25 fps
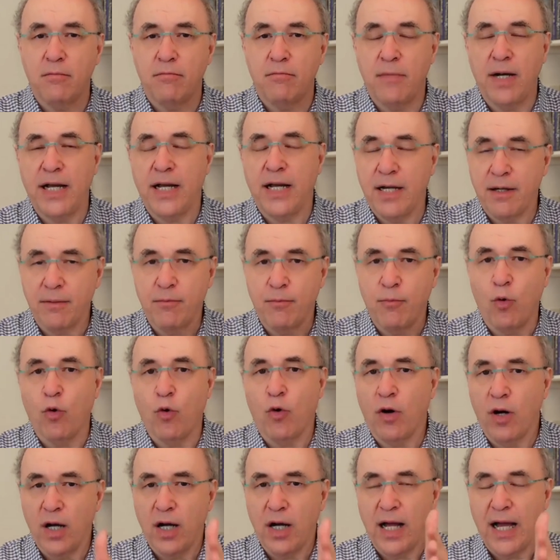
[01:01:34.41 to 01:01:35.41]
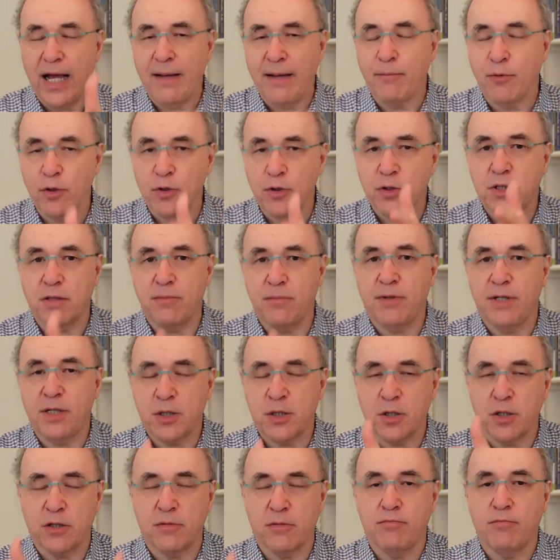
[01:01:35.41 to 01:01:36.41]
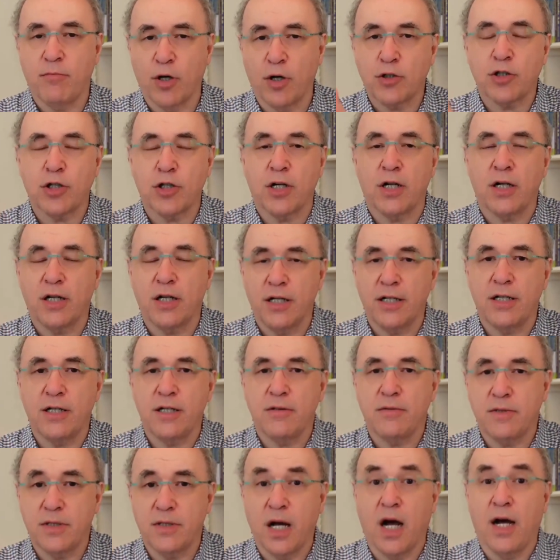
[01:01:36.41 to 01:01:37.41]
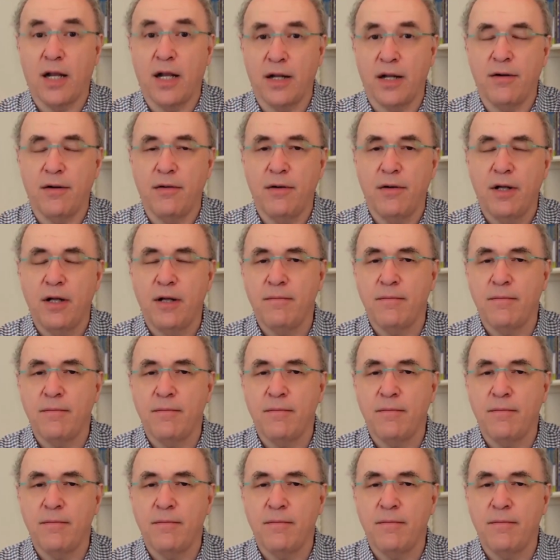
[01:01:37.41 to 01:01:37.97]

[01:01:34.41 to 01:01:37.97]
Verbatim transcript: made more able to be sort of modularly done.